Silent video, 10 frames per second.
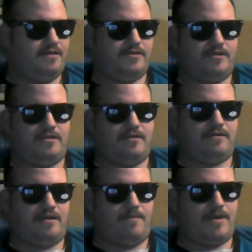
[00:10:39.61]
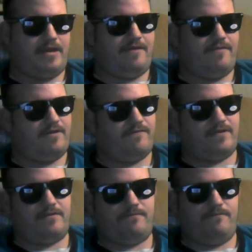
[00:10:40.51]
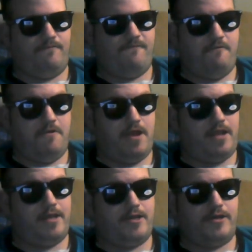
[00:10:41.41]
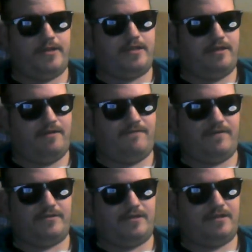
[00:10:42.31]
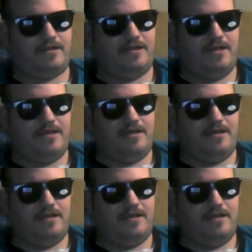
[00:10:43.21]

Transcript: It just, I mean, even if it's really good stuff, it's just